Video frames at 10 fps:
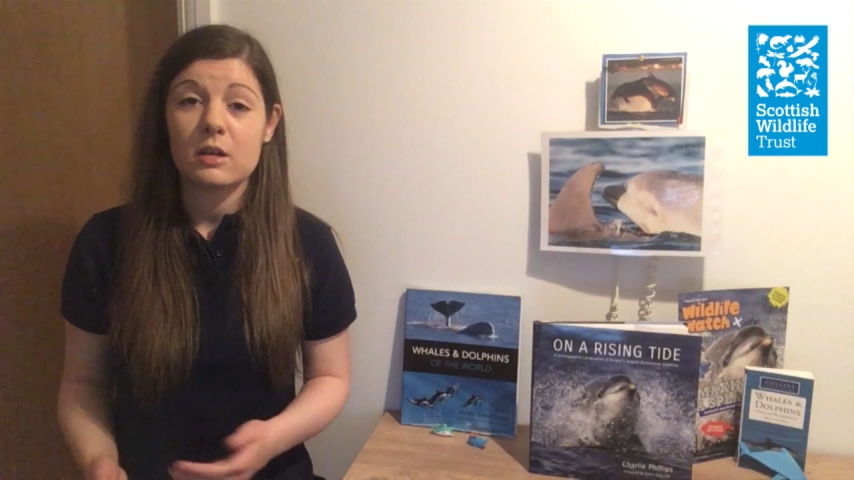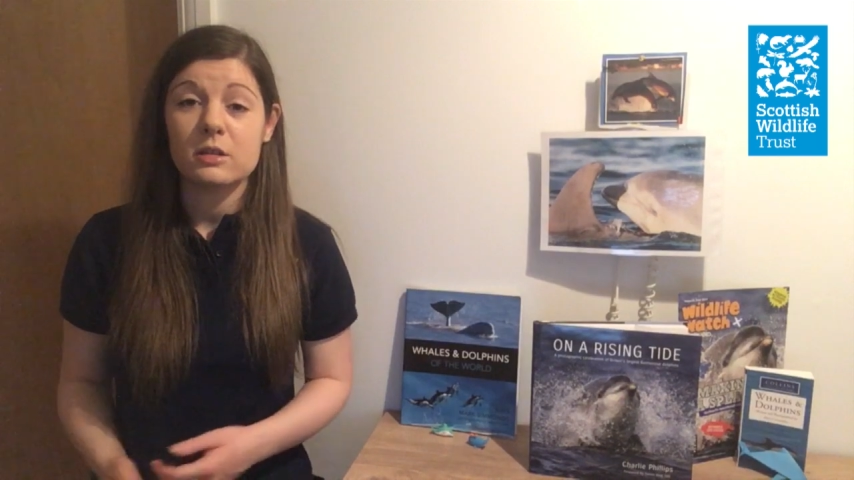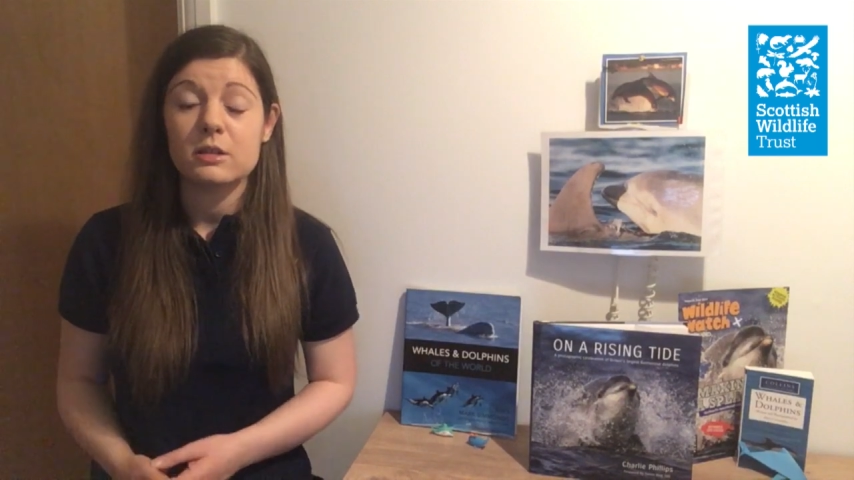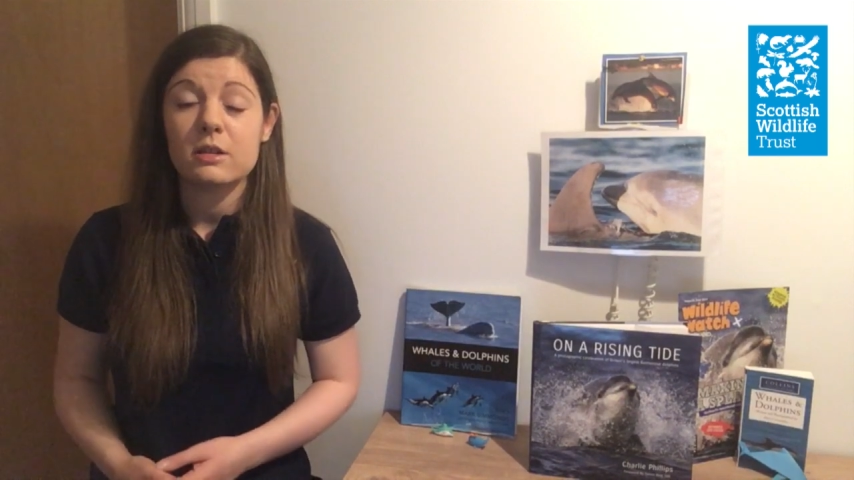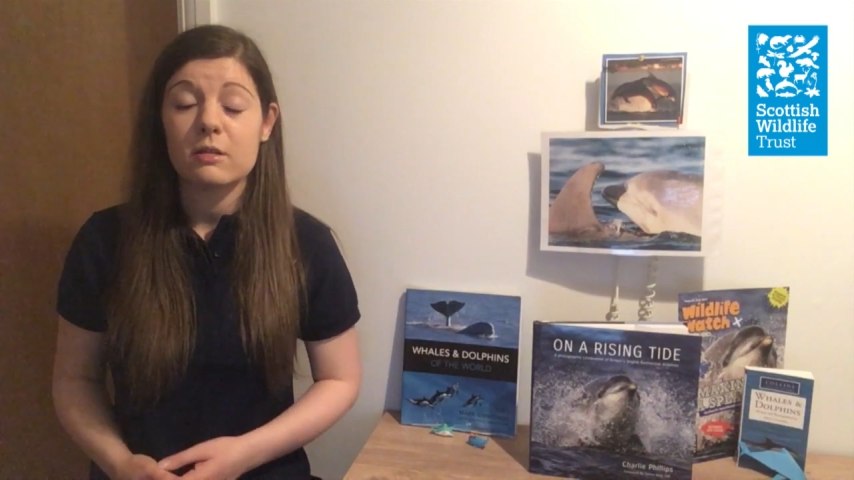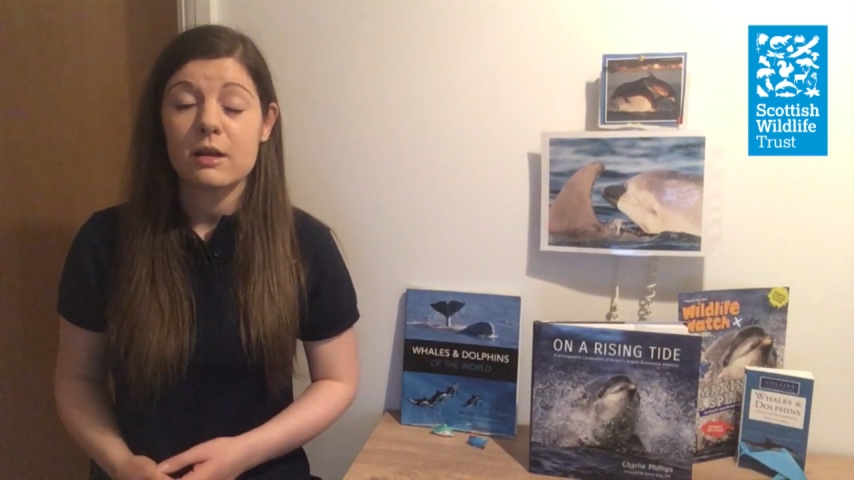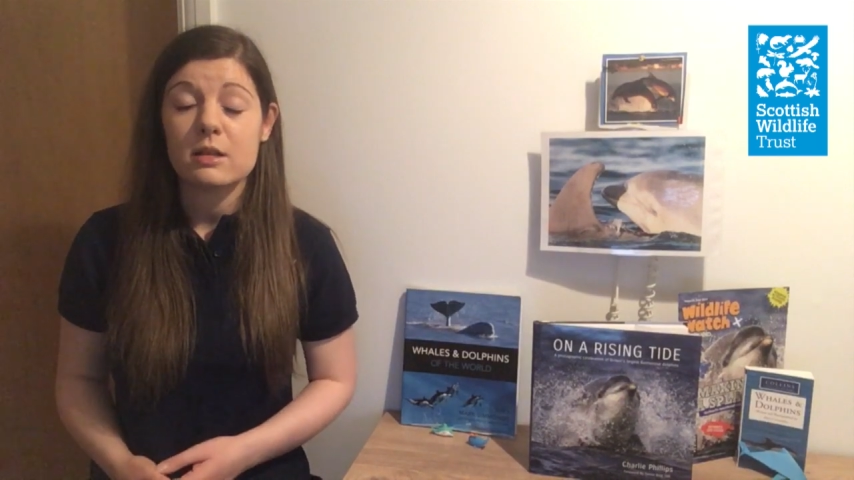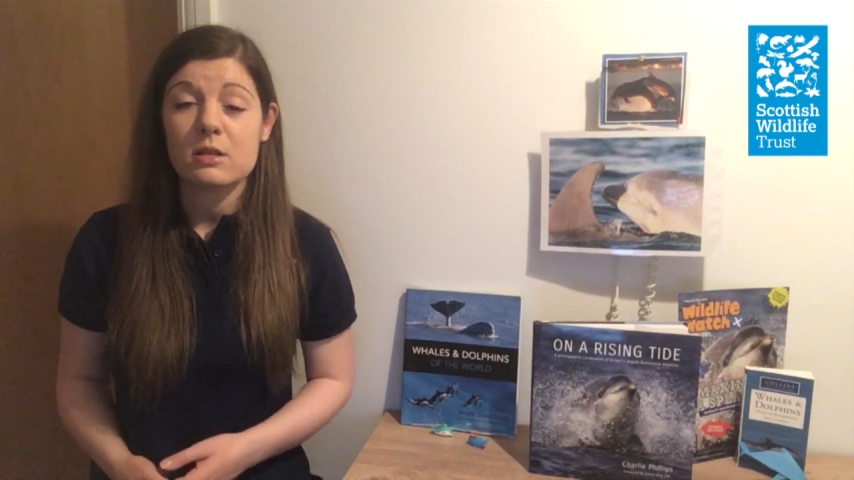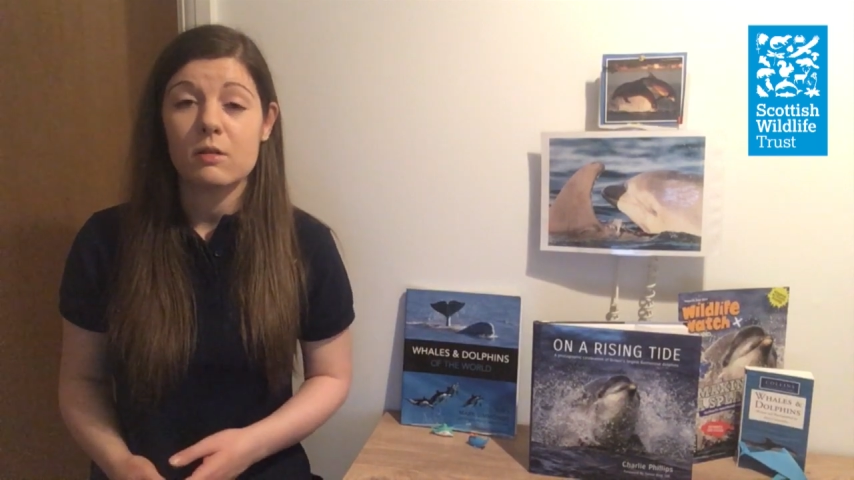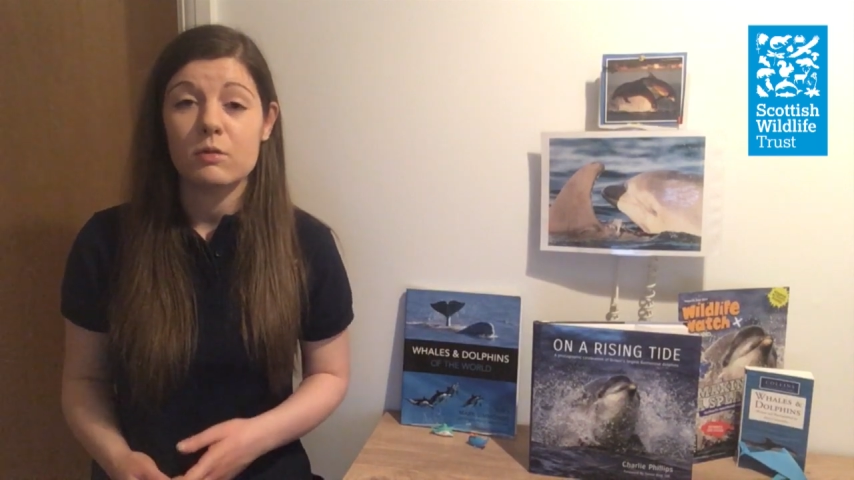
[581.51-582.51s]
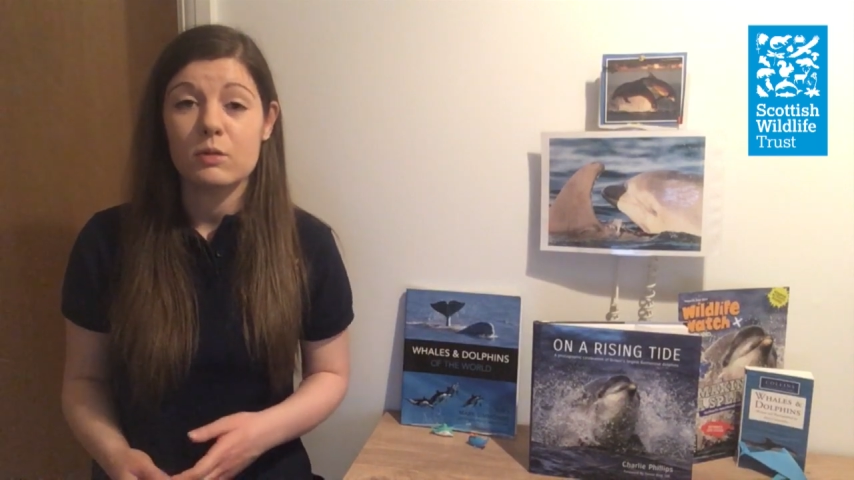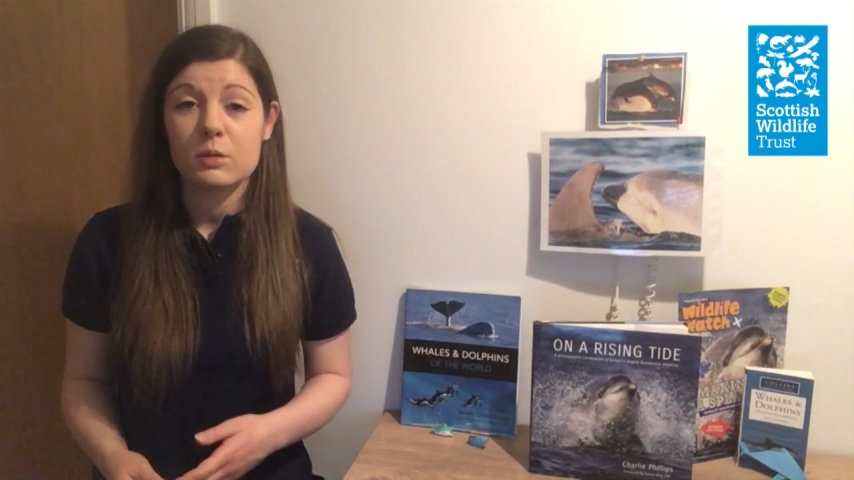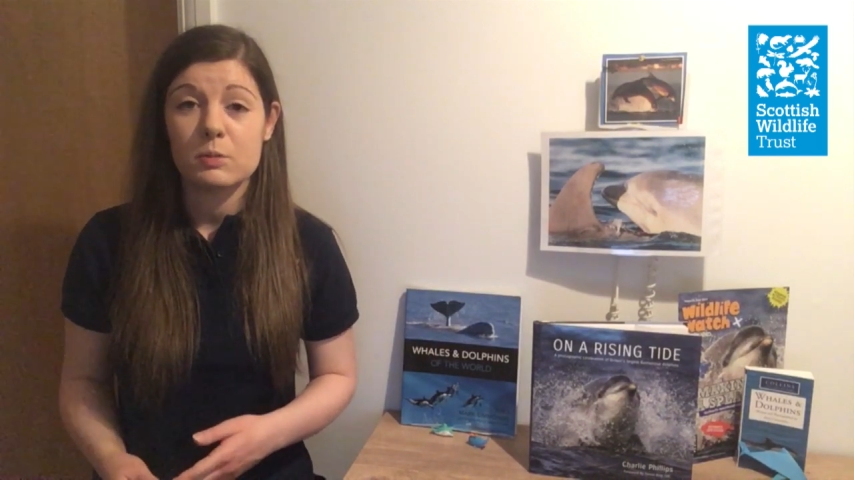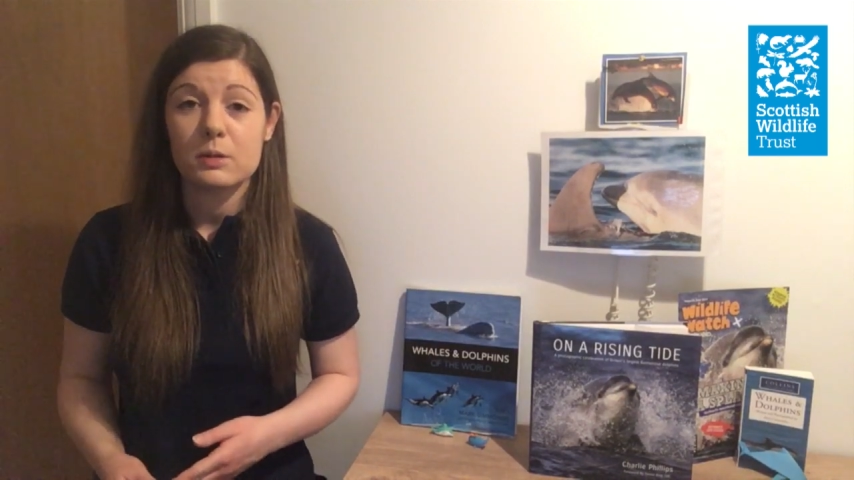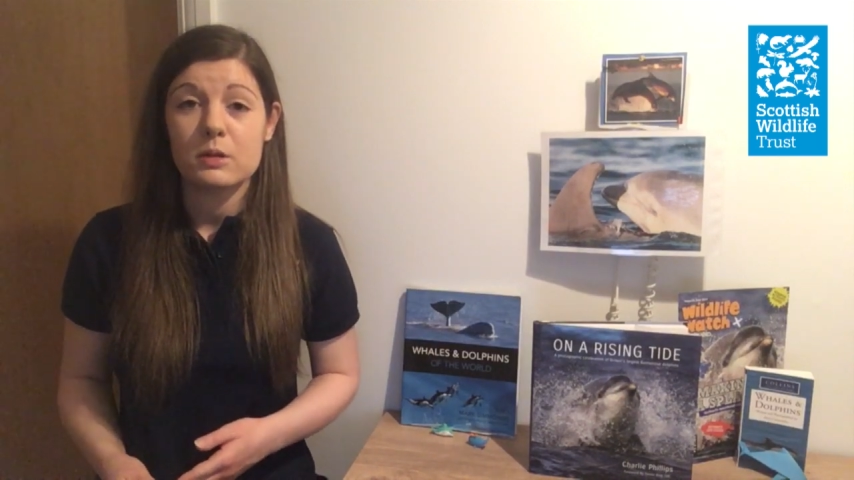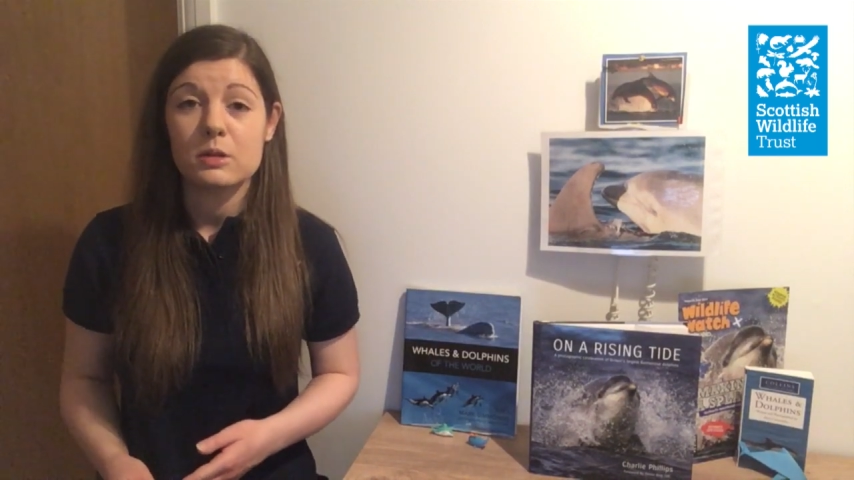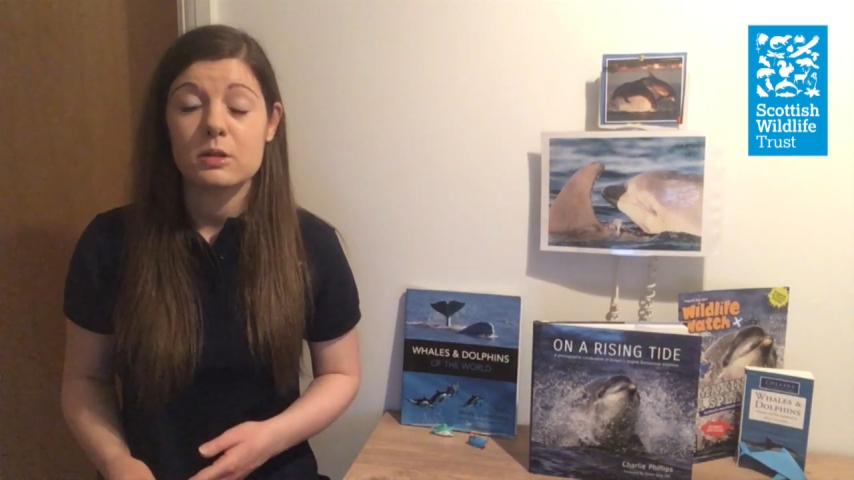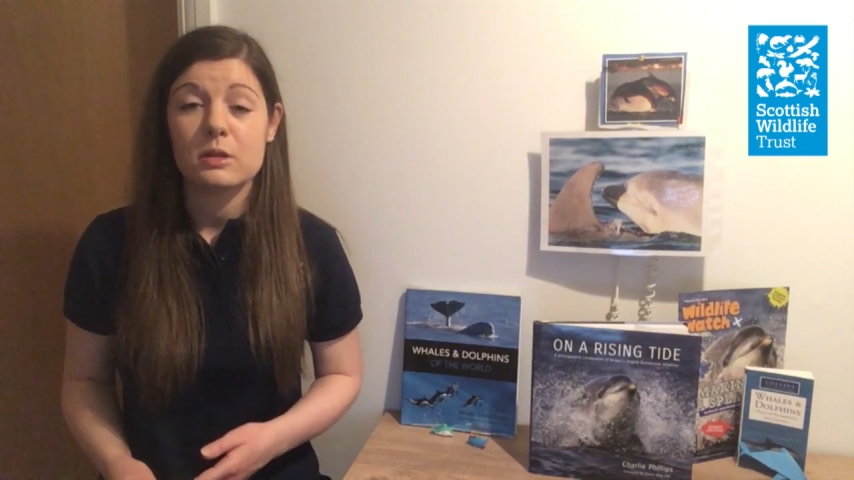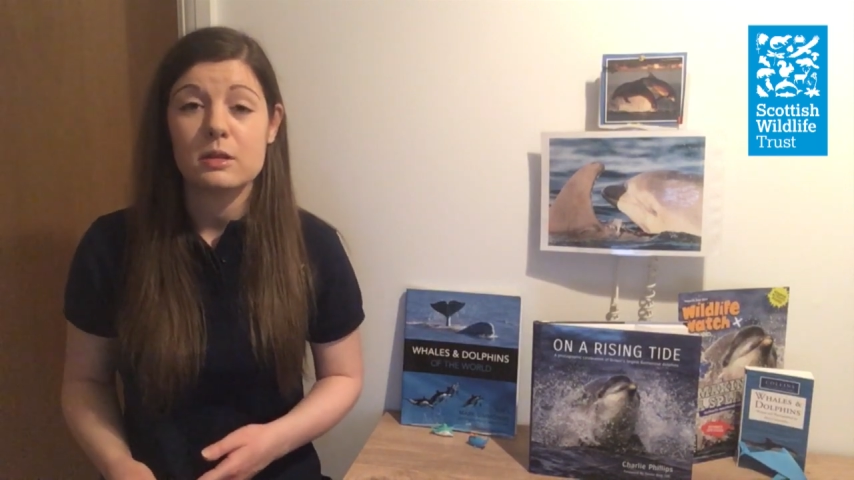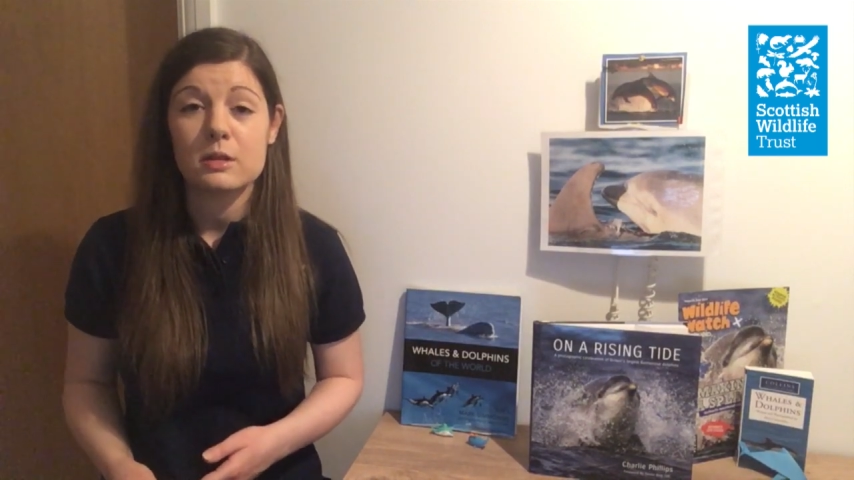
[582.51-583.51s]
constant threats of noise
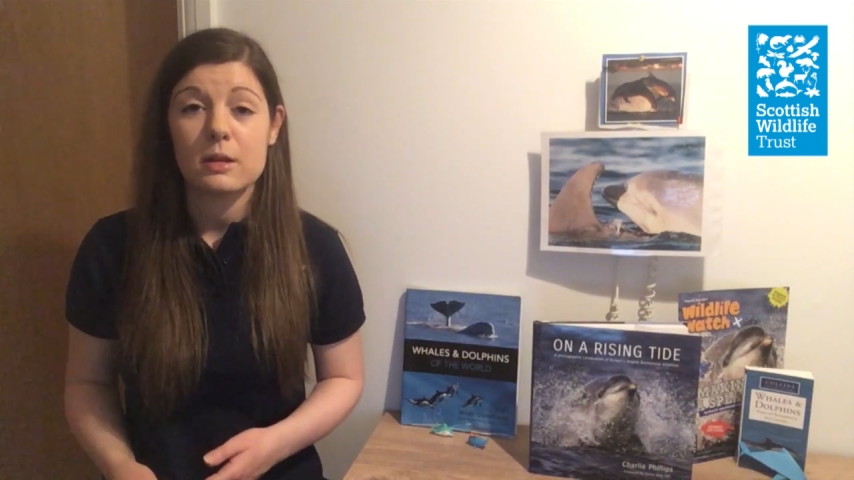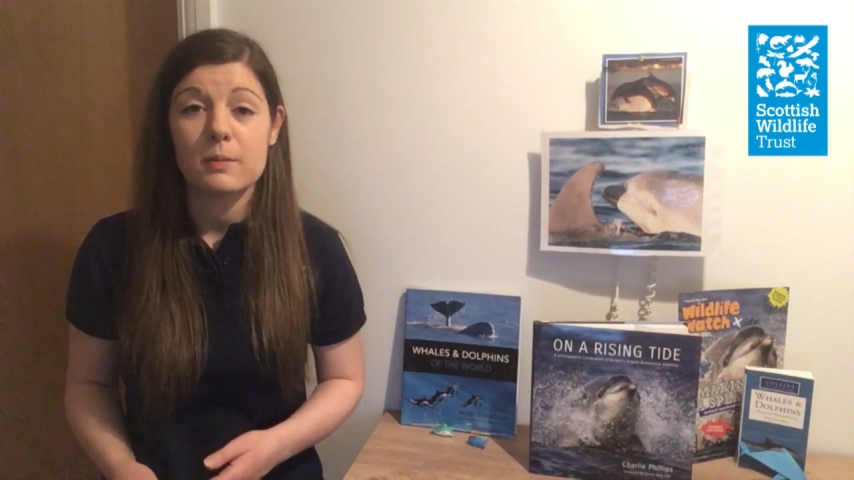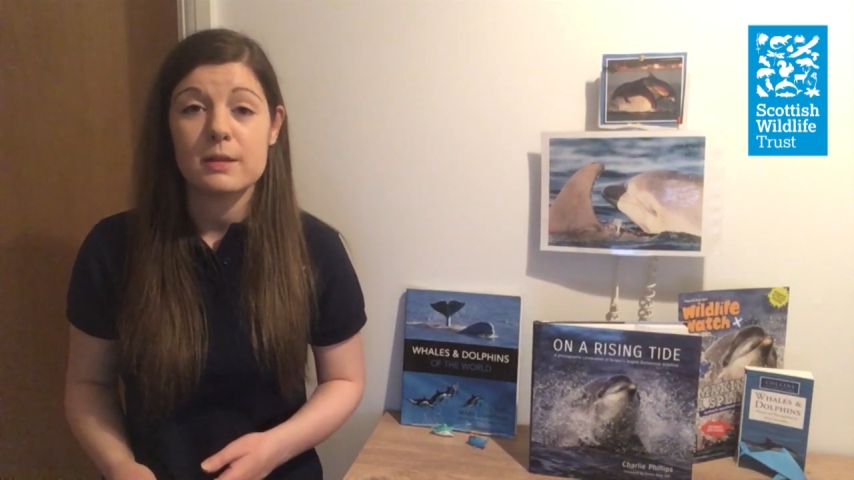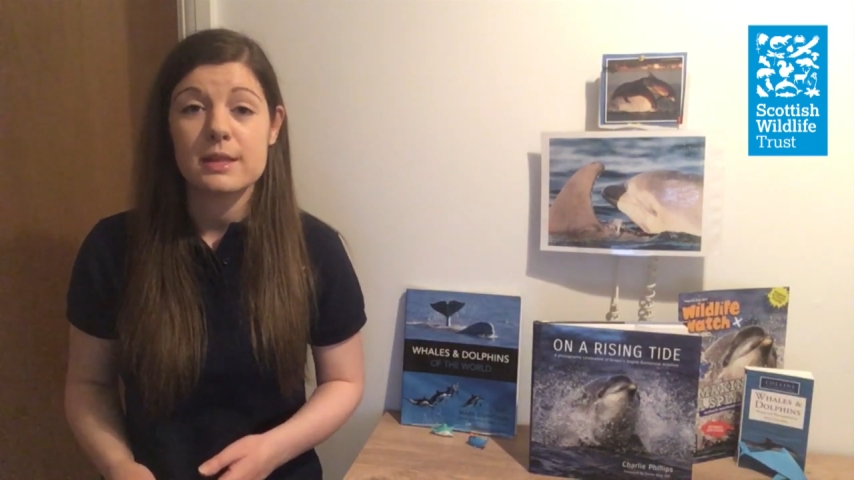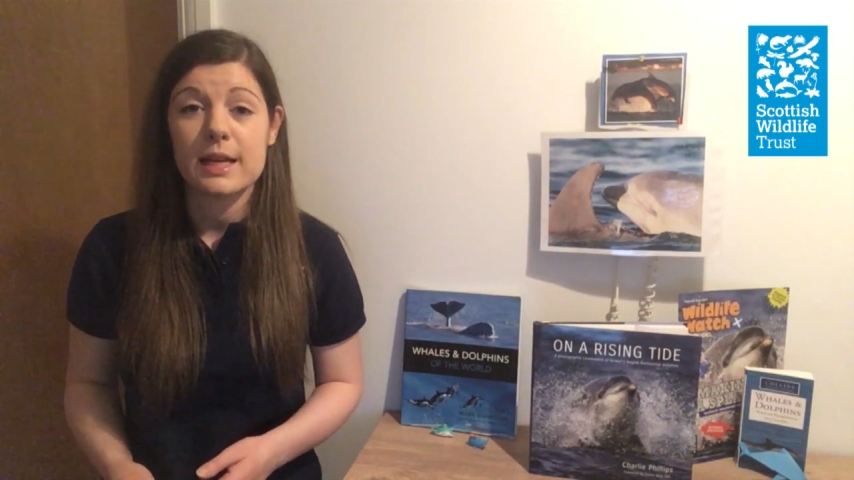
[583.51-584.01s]
pollution, disturbance,